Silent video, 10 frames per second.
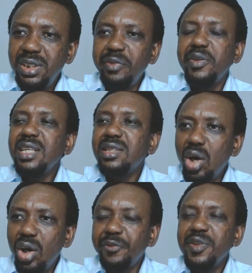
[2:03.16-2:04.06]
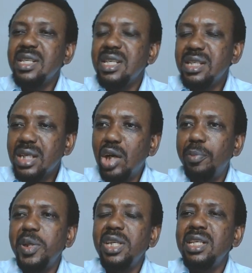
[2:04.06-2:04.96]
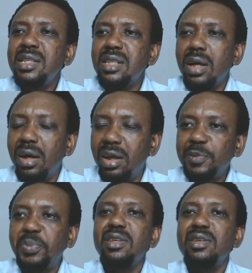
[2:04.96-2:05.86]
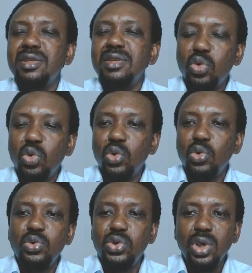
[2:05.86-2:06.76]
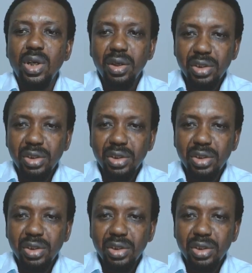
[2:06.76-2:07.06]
different offices, companies, hospitals, schools,